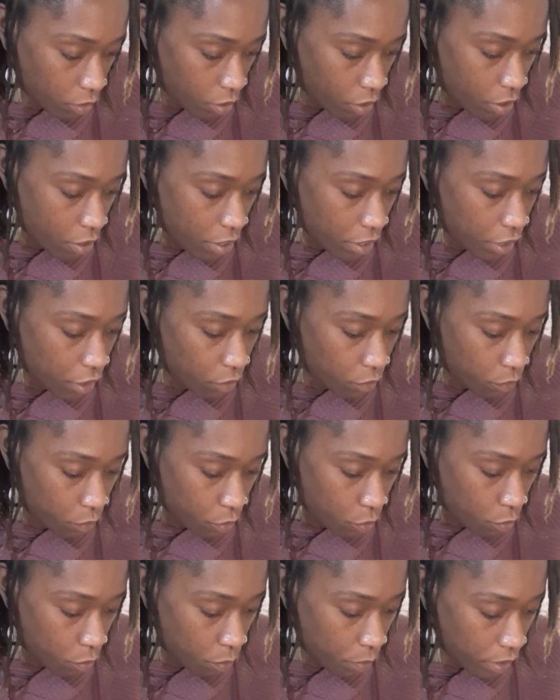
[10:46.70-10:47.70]
garnet,
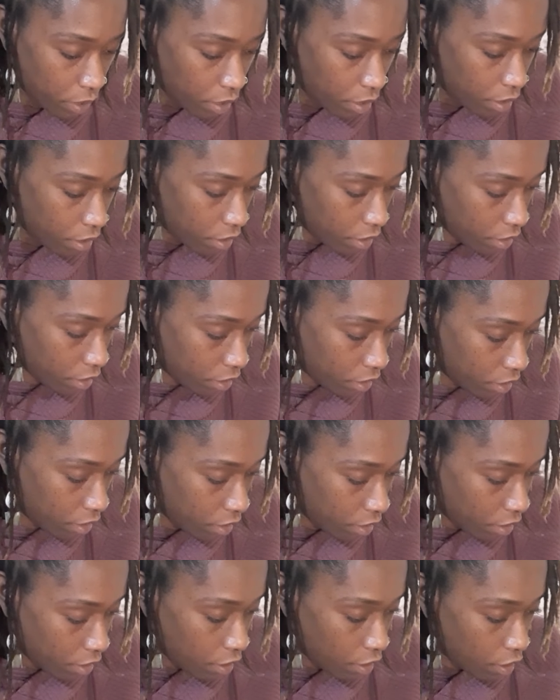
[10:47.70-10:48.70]
ruby,
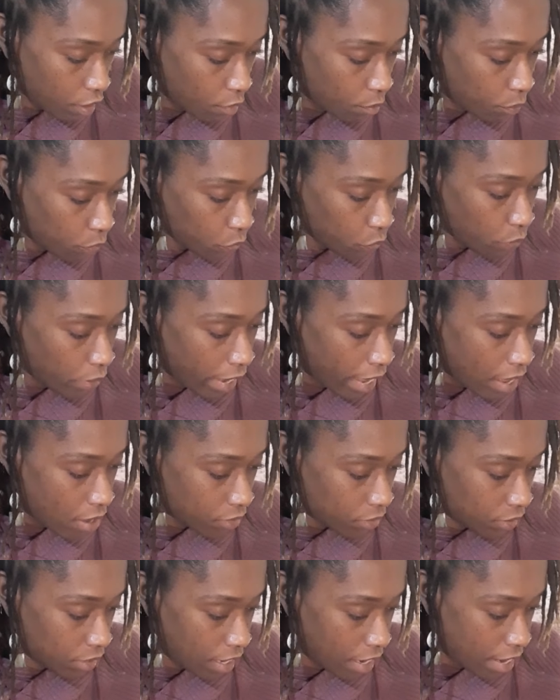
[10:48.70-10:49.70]
and blue
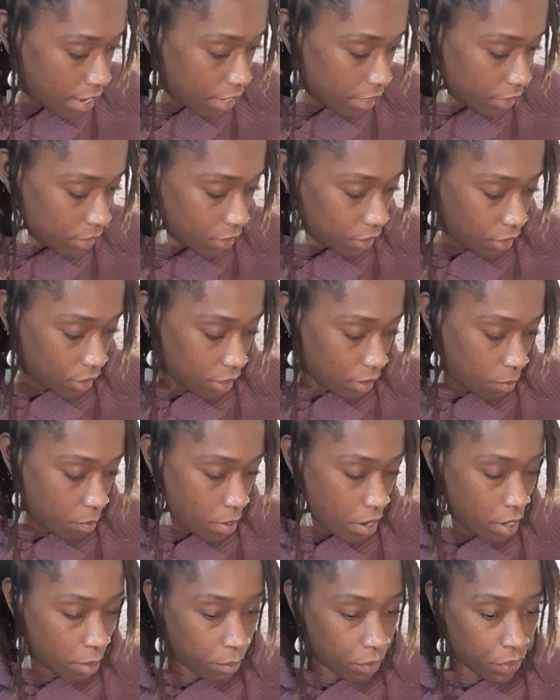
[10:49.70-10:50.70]
calcite.
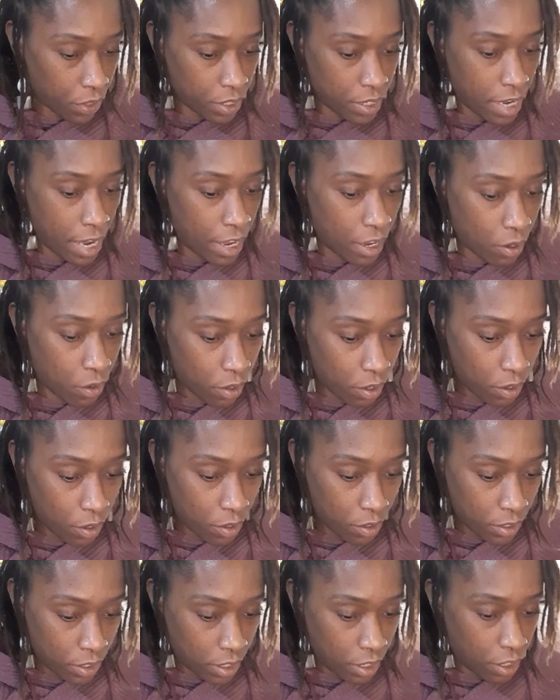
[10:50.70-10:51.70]
Bottom of the deck,
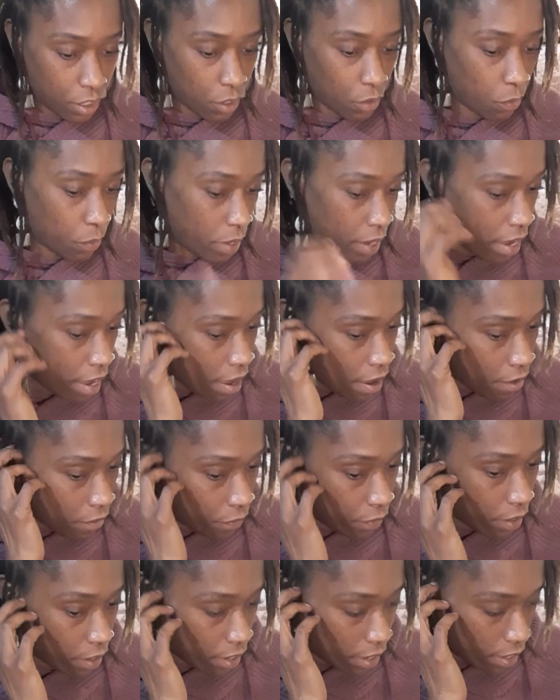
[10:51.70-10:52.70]
deck we have
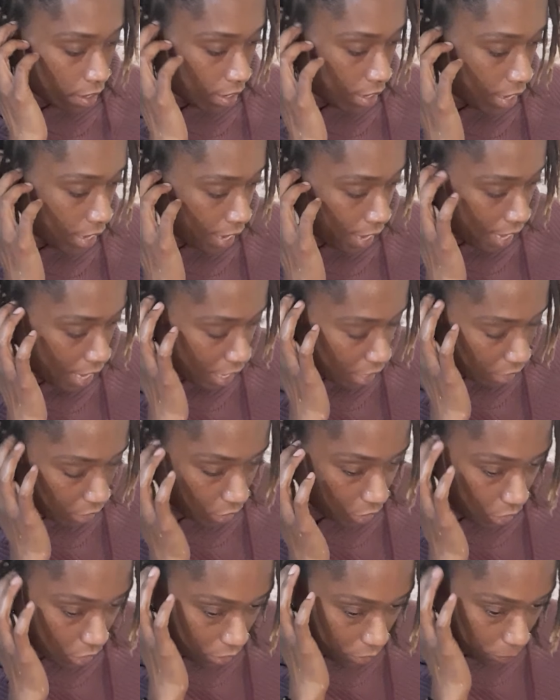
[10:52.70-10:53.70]

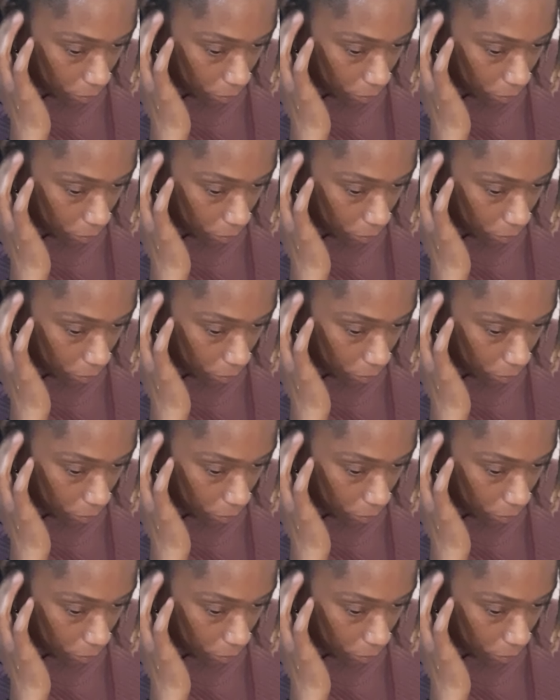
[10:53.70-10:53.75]
agate.